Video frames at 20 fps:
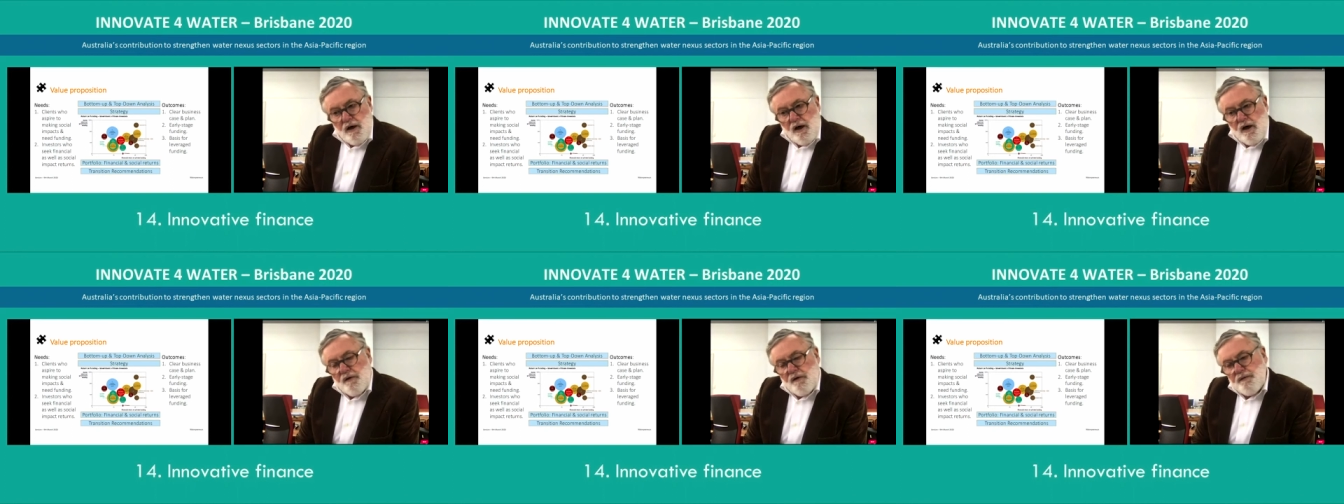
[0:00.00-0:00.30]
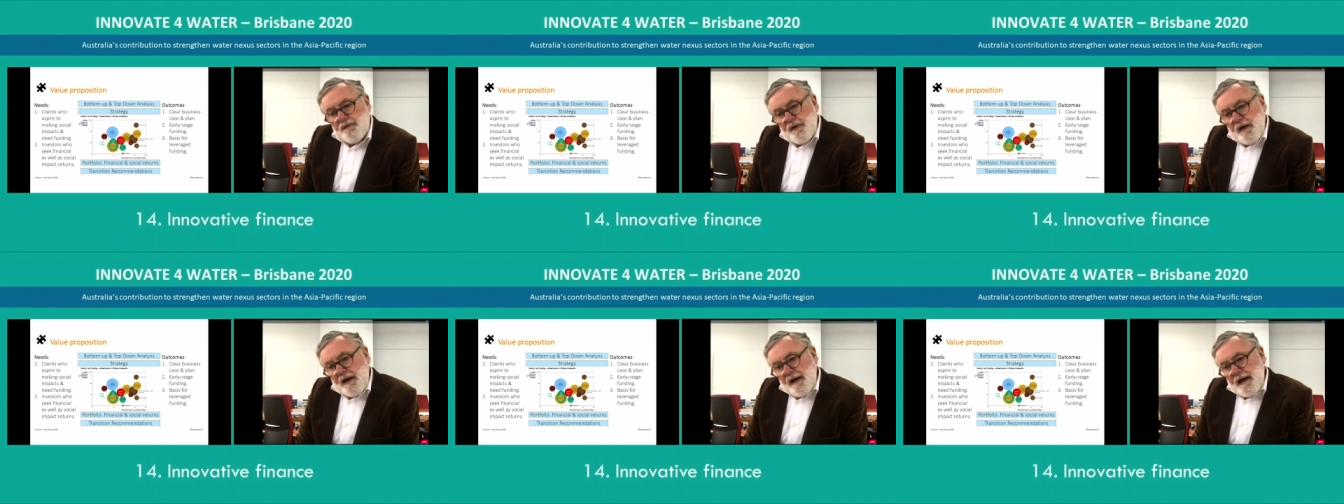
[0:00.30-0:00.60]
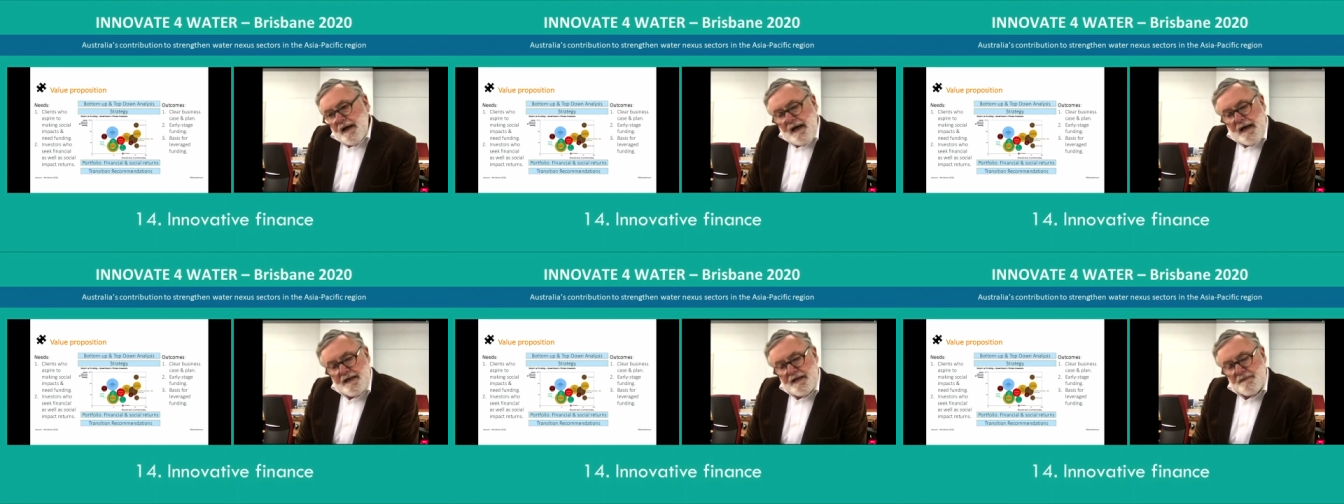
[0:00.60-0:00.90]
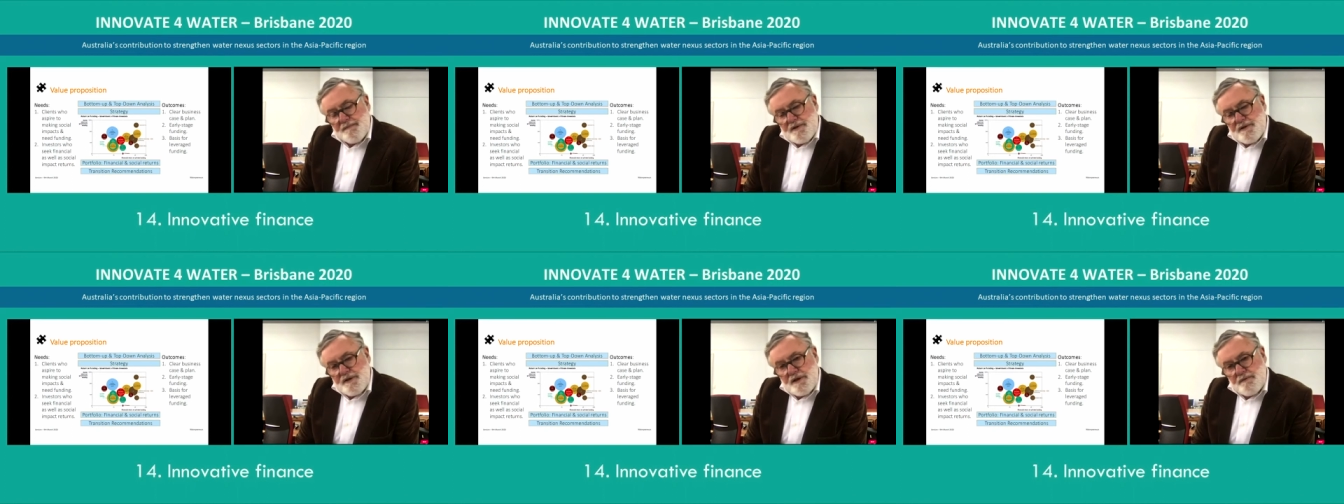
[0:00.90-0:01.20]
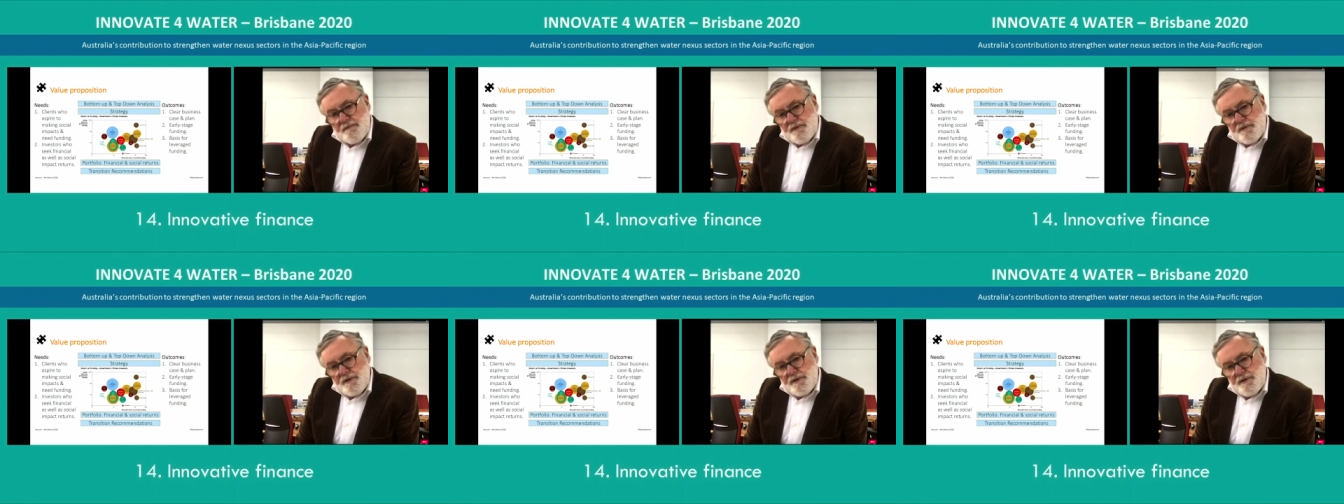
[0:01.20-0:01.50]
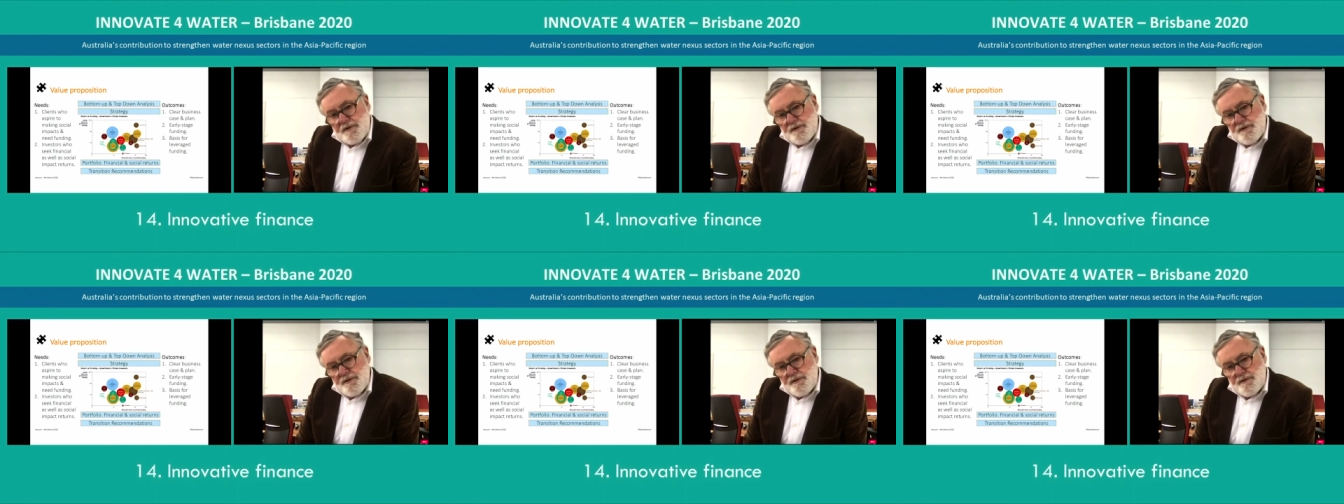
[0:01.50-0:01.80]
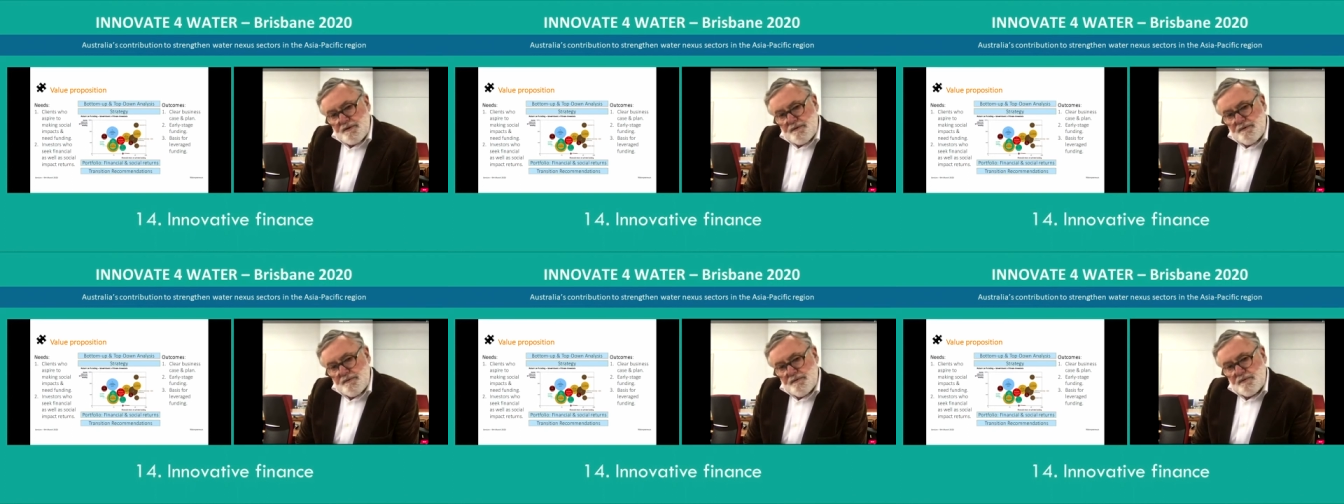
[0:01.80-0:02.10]
of 80% return
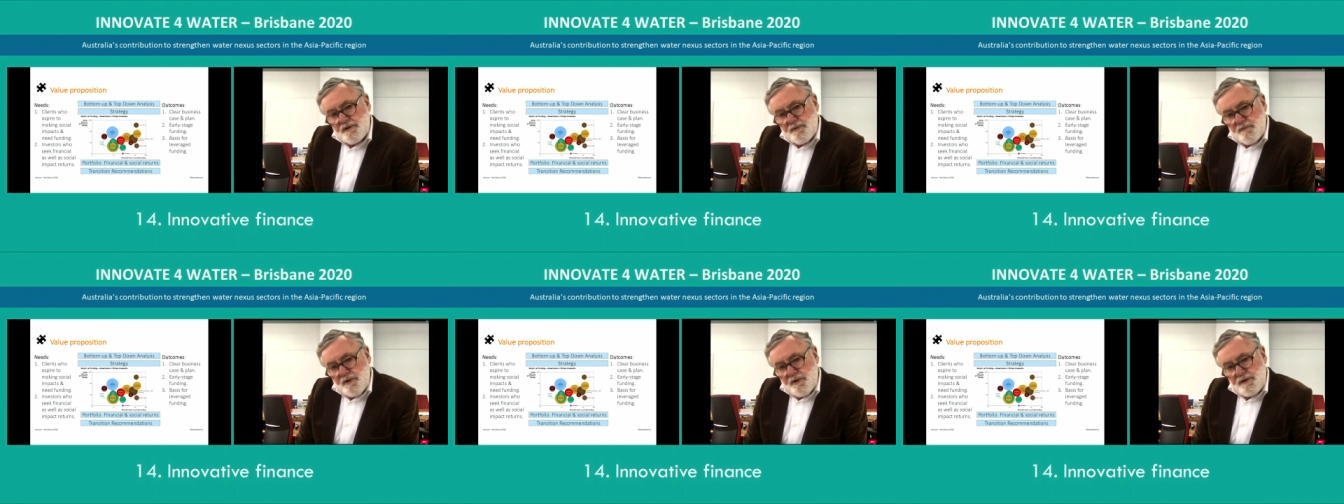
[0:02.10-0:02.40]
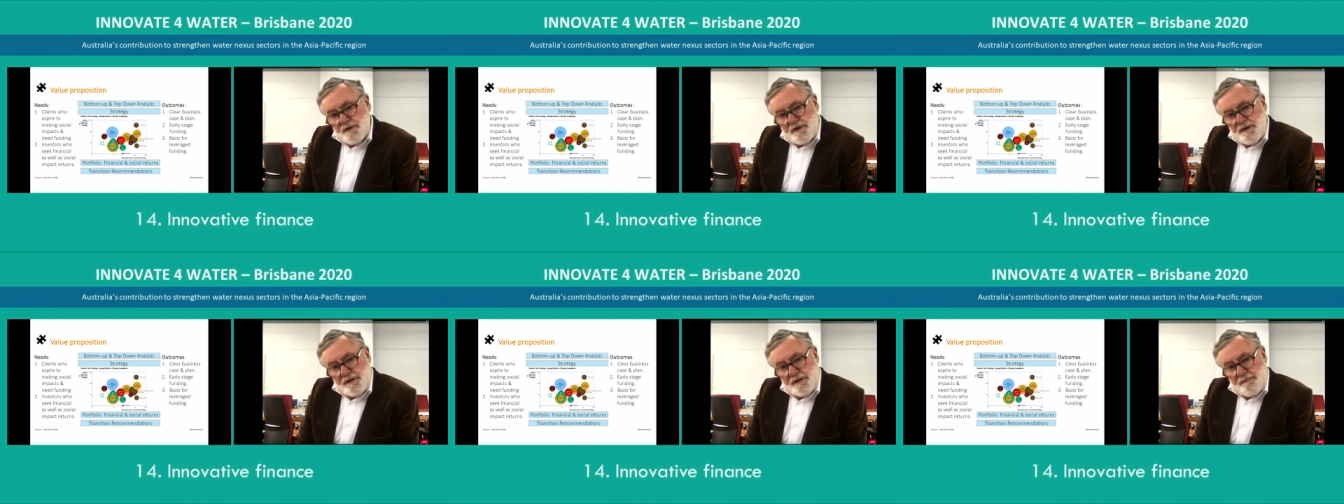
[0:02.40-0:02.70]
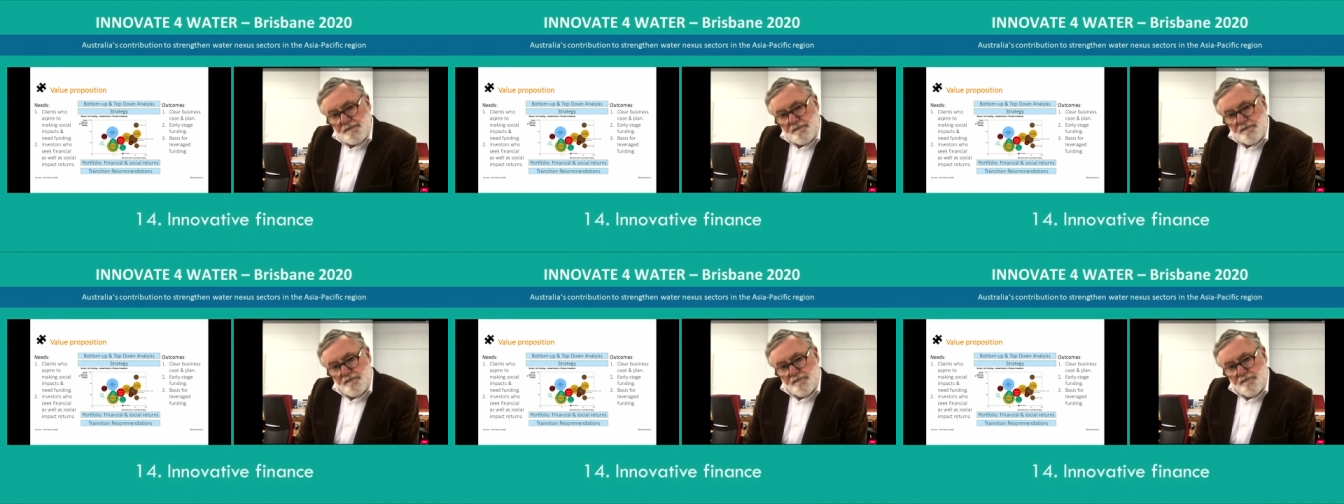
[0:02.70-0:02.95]
to community